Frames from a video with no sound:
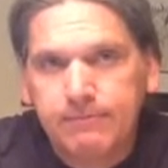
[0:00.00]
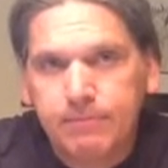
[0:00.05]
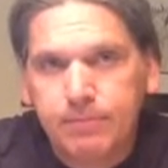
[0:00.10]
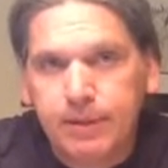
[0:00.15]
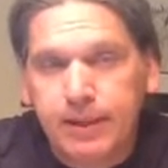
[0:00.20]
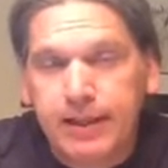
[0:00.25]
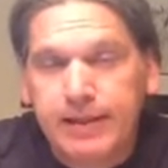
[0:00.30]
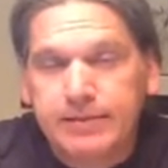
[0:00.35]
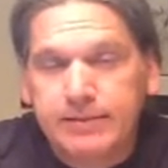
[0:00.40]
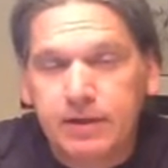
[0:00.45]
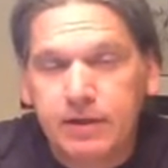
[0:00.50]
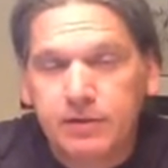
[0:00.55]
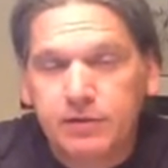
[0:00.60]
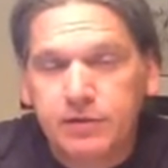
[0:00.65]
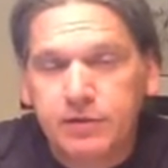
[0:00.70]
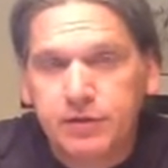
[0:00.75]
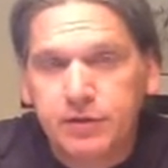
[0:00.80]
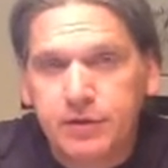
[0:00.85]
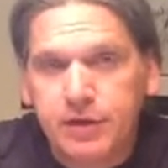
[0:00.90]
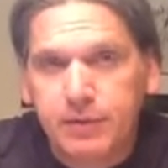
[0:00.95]
Plants
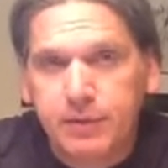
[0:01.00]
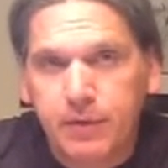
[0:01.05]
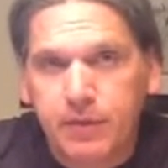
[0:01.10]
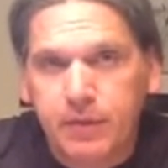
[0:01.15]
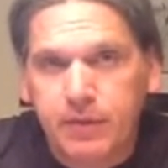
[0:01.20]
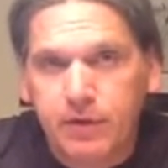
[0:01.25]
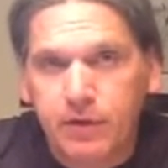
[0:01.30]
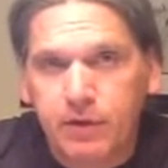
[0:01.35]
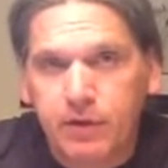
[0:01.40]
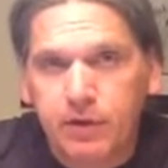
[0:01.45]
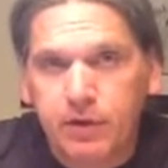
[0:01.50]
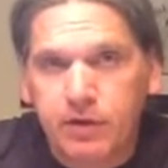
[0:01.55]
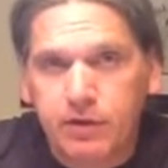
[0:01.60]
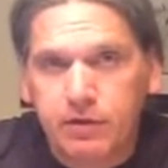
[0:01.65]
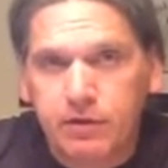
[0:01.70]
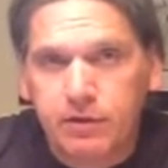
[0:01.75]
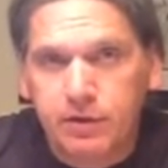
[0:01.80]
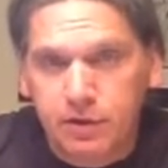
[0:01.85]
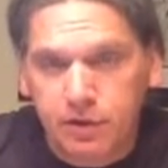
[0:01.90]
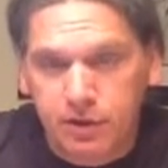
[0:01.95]
also do that with
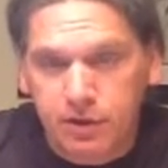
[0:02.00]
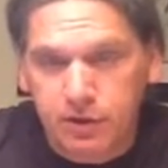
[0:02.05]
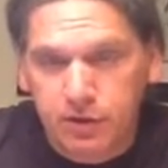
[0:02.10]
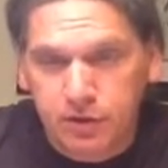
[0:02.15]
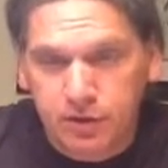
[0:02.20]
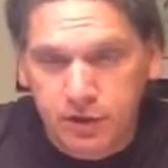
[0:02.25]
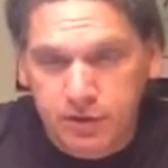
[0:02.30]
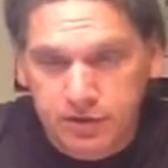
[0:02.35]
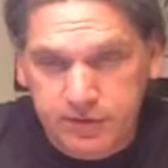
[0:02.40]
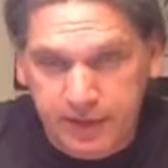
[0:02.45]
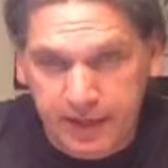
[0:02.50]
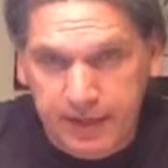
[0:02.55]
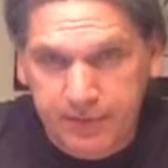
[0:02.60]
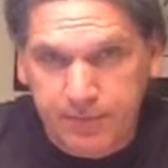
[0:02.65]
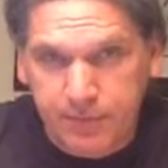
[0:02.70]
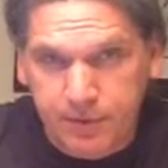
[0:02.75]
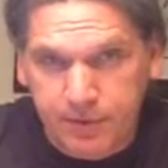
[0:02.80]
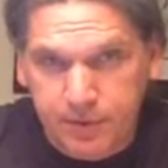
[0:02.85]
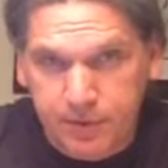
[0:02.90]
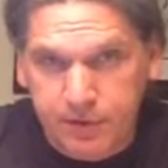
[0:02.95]
the glucose they
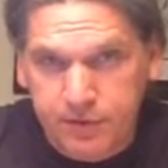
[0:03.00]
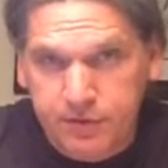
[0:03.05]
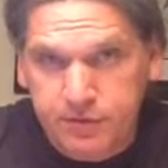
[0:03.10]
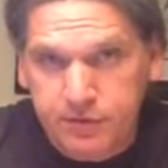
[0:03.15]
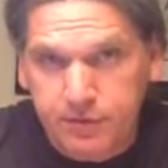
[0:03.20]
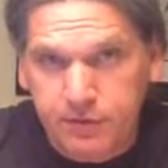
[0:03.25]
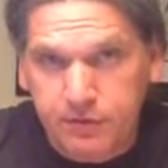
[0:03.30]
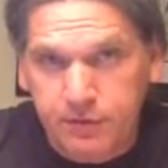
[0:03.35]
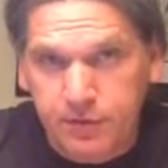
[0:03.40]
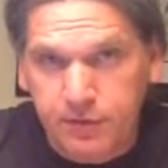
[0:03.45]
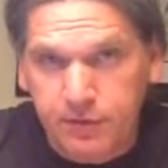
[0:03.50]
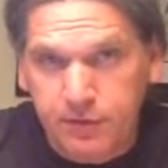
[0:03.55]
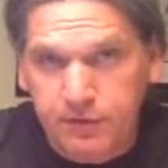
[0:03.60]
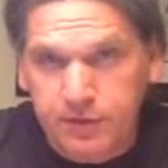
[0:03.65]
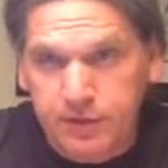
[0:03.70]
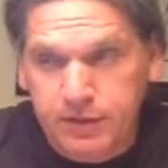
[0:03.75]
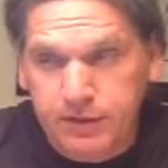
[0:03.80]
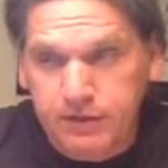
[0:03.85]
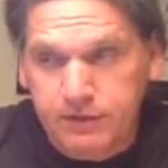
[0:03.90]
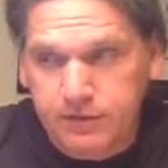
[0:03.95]
produce through
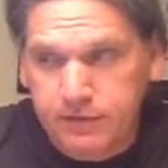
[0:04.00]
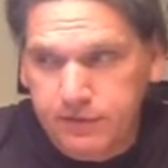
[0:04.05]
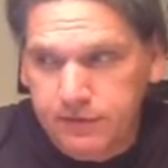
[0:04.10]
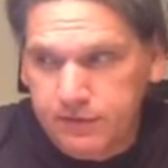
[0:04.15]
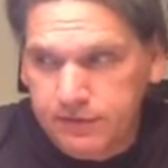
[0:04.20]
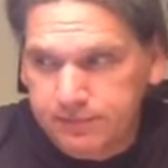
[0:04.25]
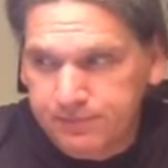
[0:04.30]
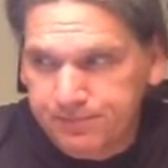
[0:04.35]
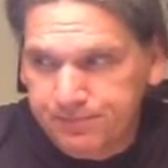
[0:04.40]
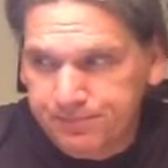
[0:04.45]
photosynthesis.